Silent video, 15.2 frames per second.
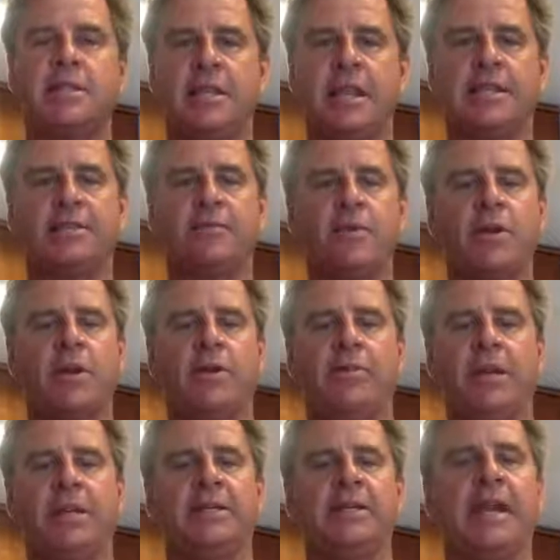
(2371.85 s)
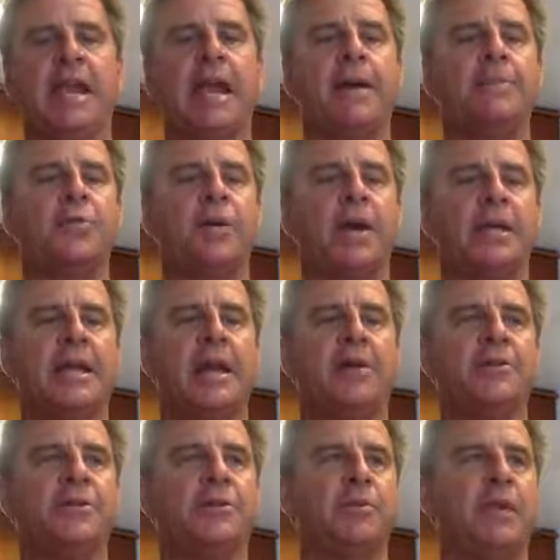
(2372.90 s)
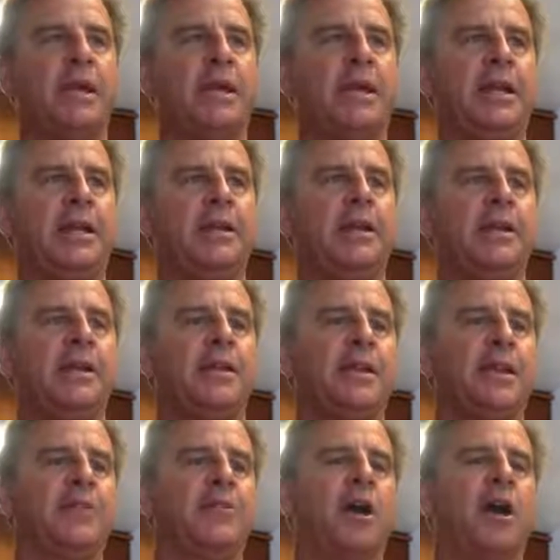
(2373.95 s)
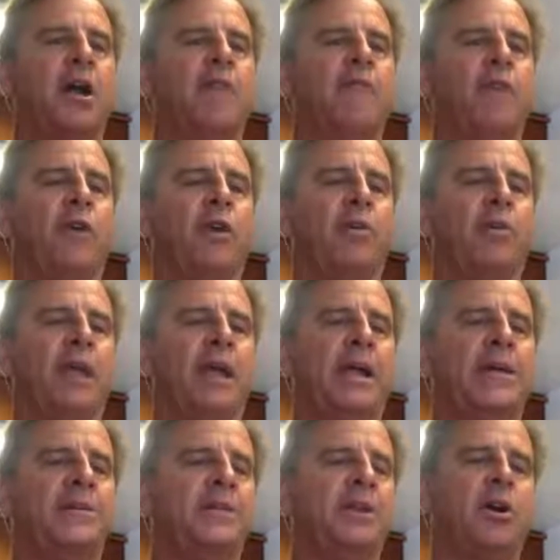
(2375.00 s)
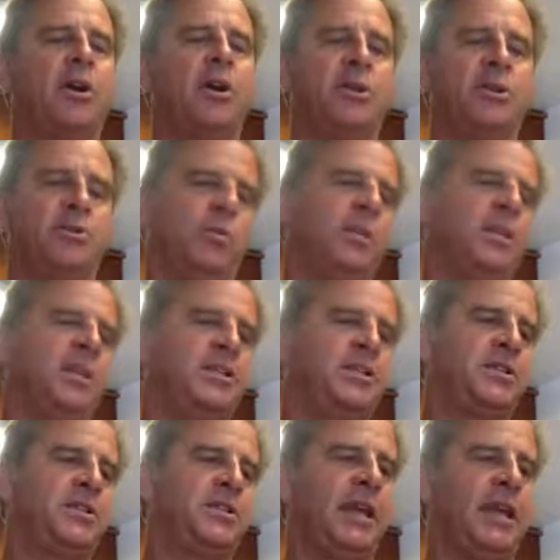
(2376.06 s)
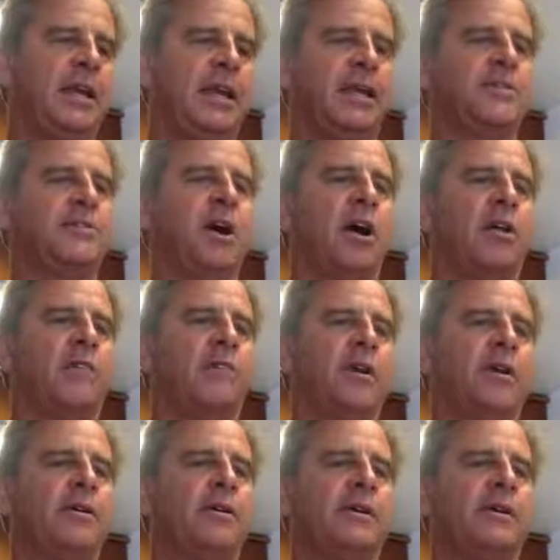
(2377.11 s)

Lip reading: that's one of the big scams right now, is they're making these olive oil blends, and all you really see is olive oil.